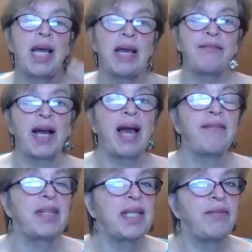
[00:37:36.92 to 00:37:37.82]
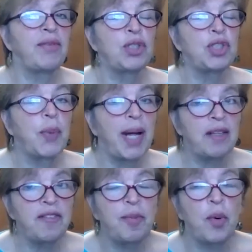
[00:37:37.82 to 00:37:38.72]
If I have 11 or
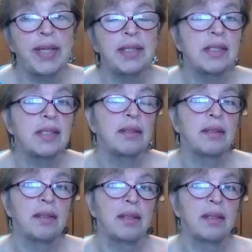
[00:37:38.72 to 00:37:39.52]
12 points